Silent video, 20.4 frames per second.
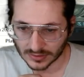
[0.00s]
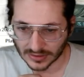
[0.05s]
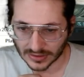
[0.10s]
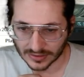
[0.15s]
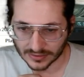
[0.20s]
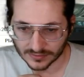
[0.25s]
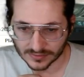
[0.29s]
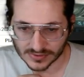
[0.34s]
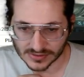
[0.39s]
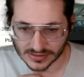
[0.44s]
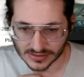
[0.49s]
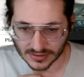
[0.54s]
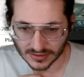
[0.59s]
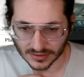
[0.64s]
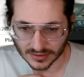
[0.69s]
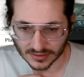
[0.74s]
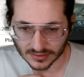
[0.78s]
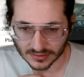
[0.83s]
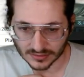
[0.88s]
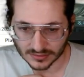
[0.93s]
I don't see
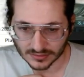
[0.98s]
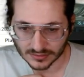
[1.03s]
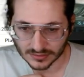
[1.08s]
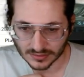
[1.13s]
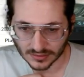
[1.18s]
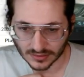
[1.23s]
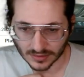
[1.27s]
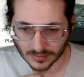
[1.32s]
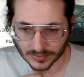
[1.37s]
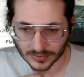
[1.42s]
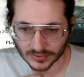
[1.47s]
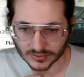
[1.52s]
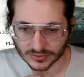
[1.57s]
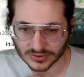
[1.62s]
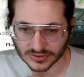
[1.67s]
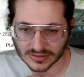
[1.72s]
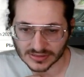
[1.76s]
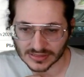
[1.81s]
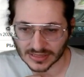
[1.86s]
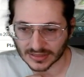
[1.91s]
it. Approach of
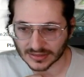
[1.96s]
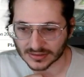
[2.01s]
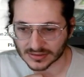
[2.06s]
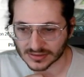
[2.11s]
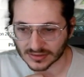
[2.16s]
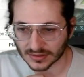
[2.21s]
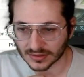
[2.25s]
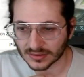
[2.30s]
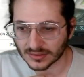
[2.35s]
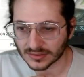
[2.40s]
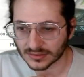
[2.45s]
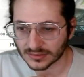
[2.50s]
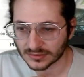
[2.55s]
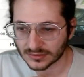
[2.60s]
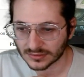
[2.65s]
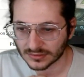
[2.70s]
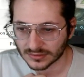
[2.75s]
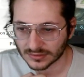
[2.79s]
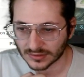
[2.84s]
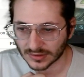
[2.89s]
the Second Sun,
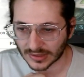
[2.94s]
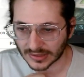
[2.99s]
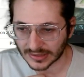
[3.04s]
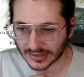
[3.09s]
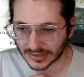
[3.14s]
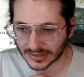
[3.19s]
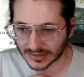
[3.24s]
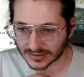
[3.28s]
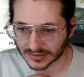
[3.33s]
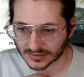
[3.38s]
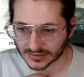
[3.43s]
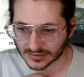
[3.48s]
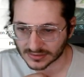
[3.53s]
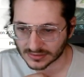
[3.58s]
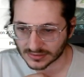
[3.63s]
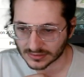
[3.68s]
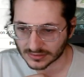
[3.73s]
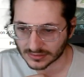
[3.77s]
I guess.